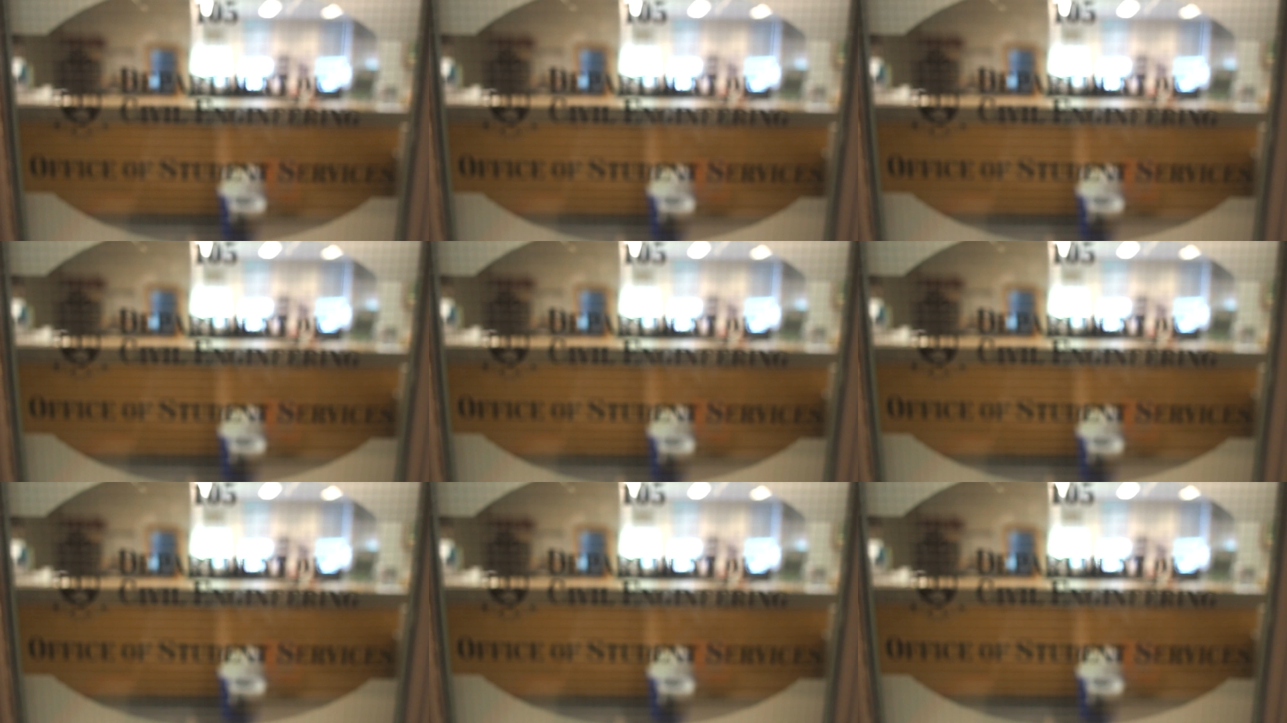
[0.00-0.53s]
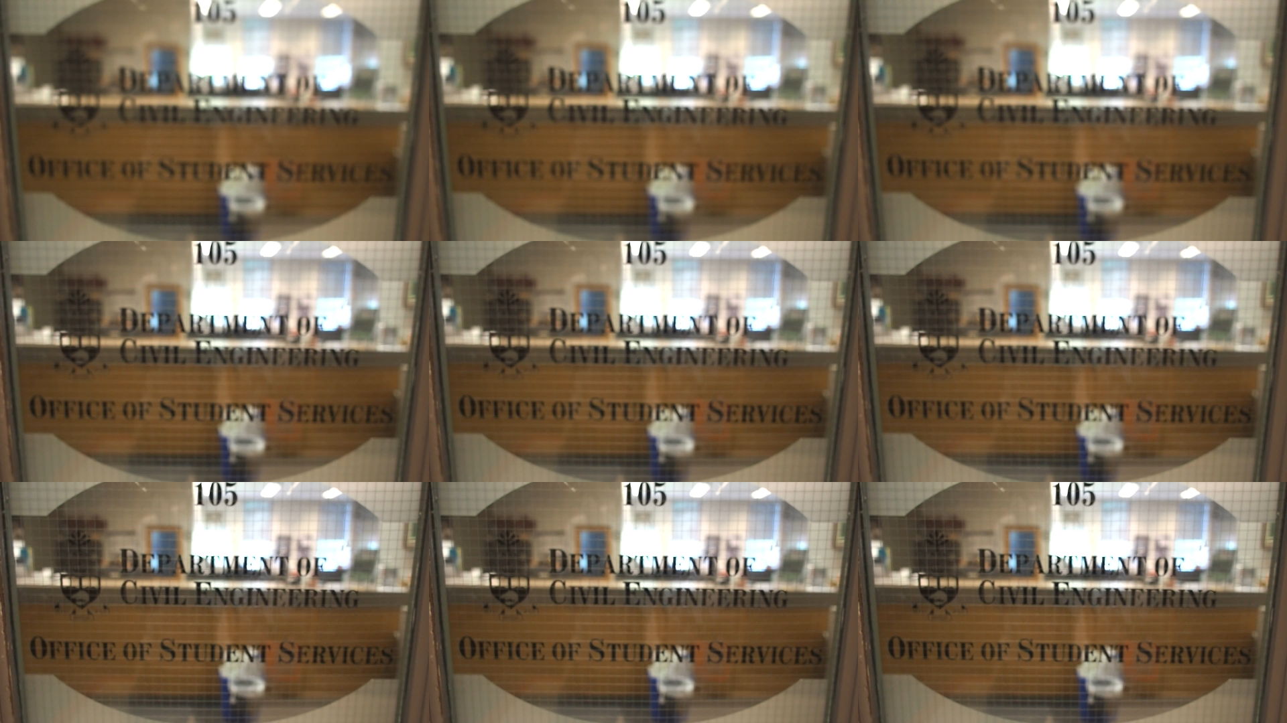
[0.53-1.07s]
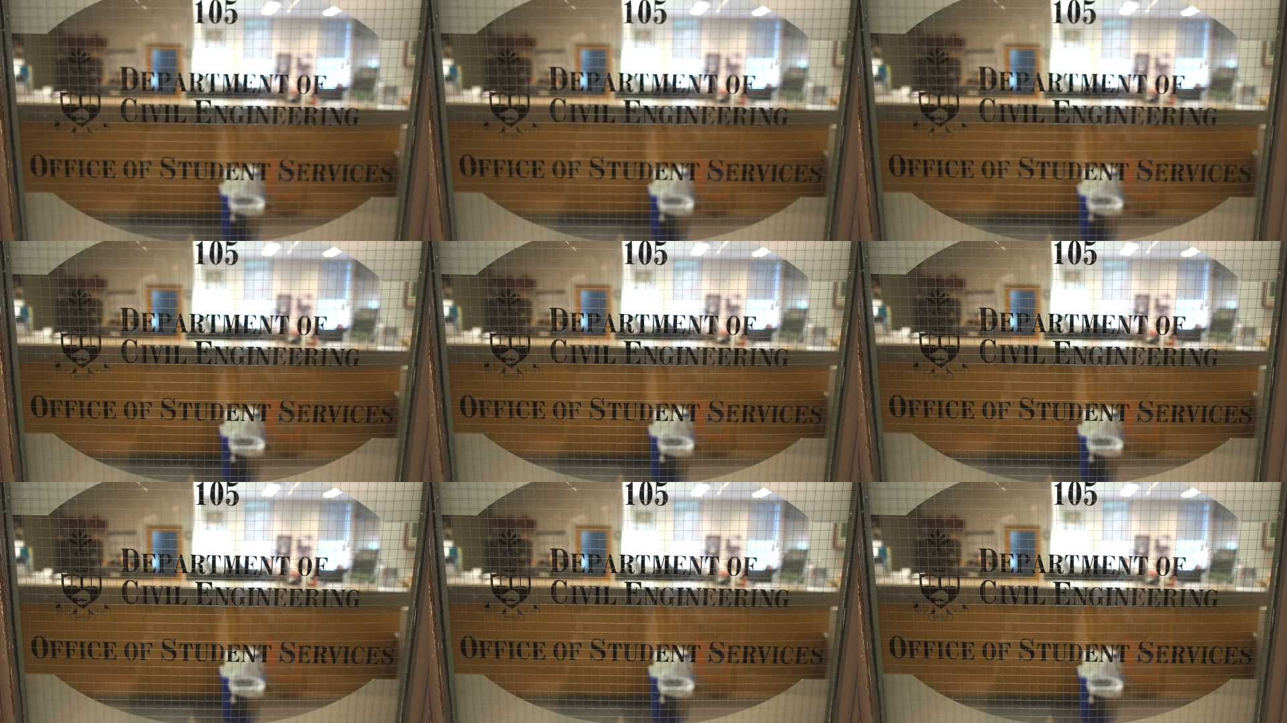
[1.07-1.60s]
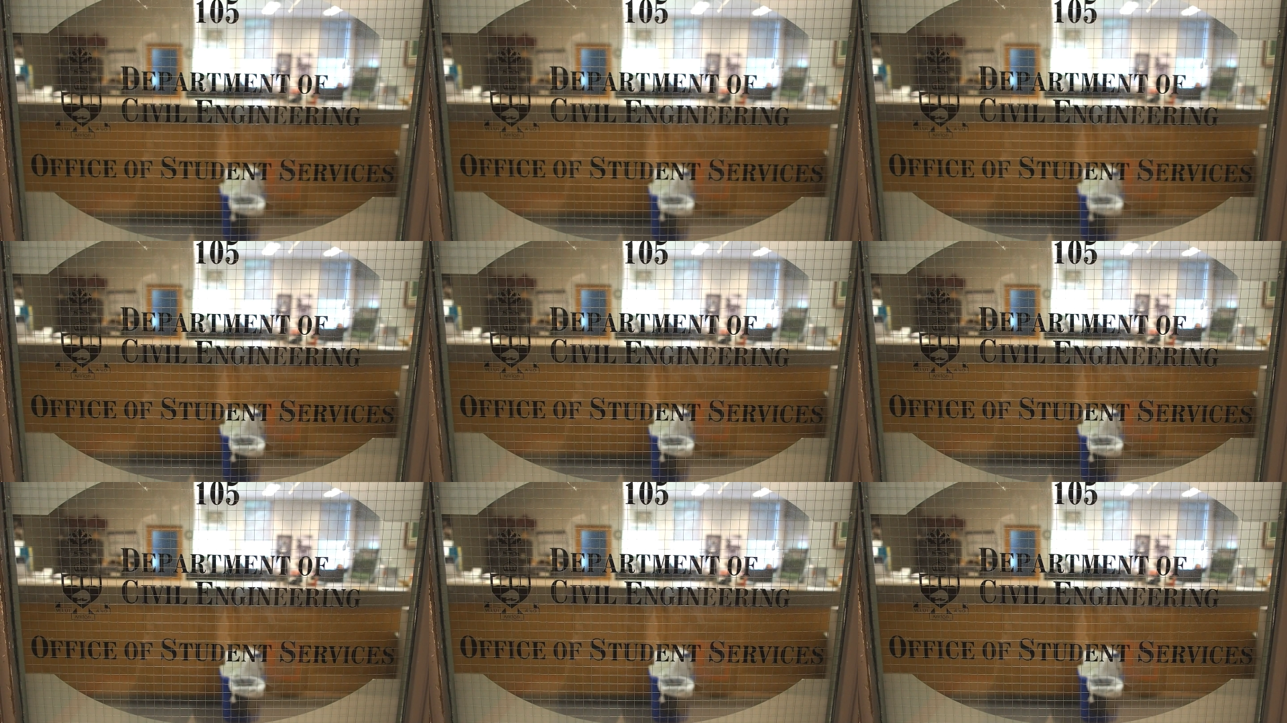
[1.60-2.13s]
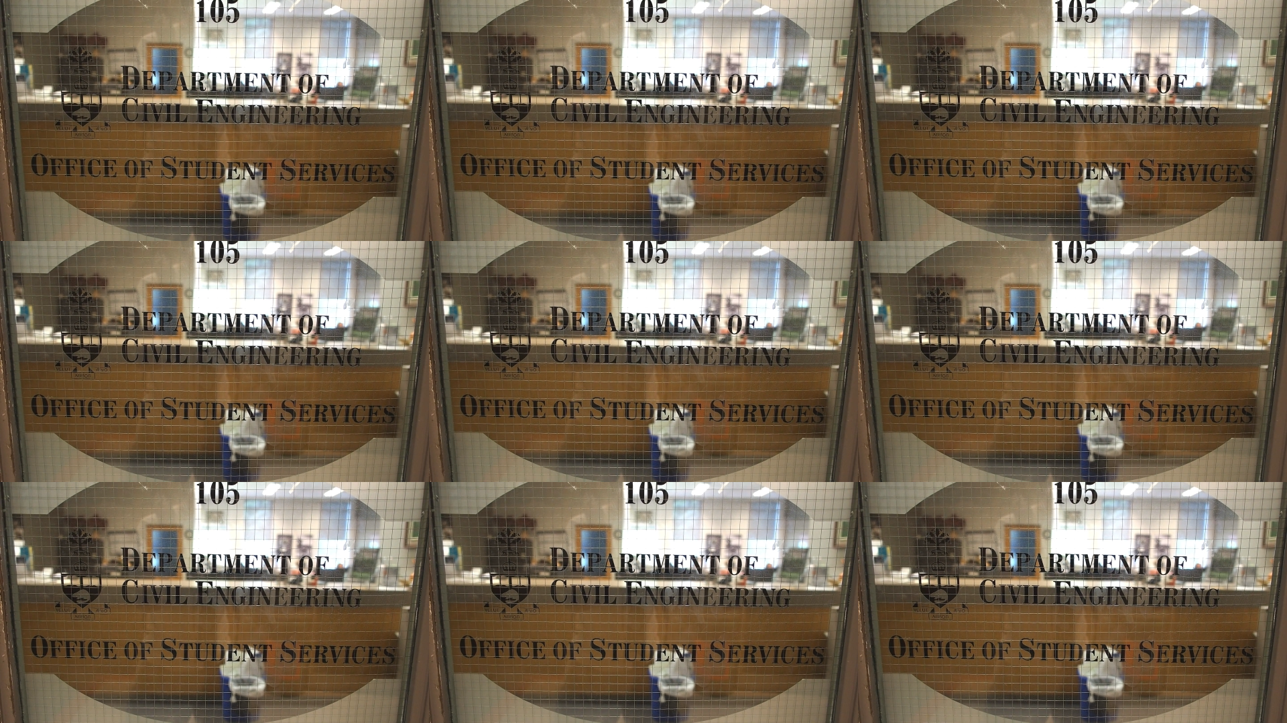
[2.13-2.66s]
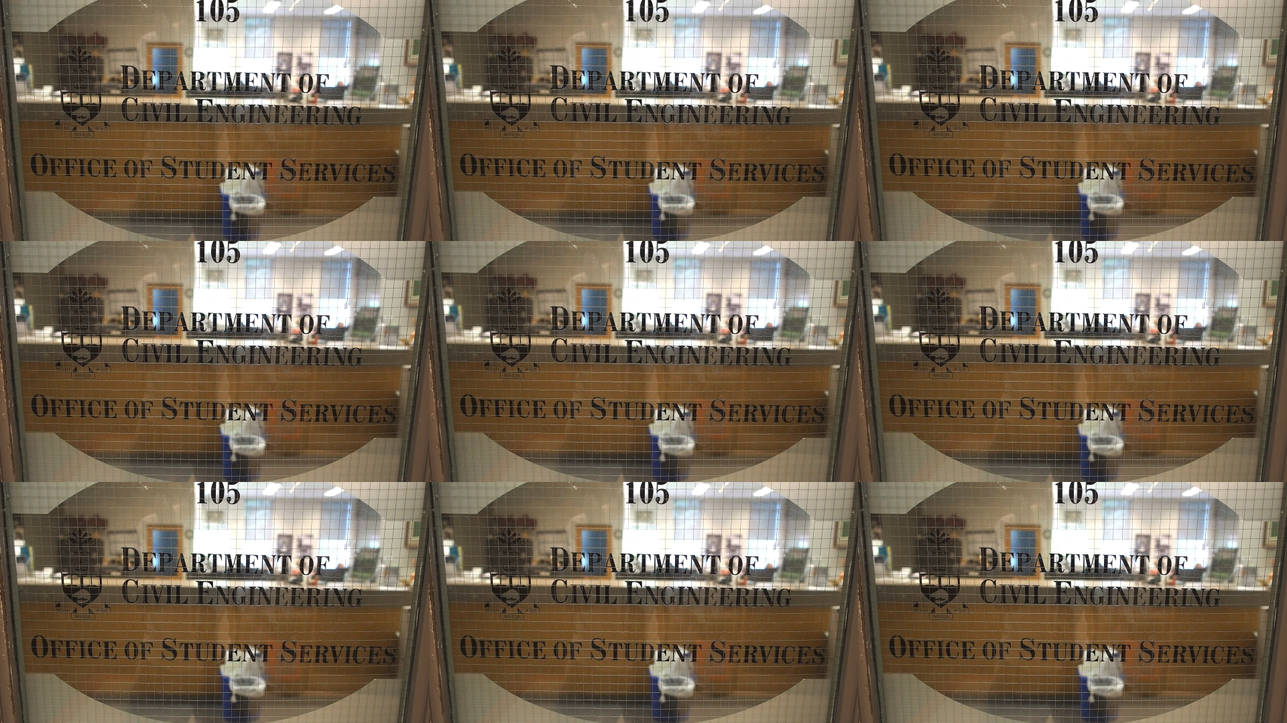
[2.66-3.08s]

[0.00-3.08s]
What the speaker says: Nobody's mouth can be seen.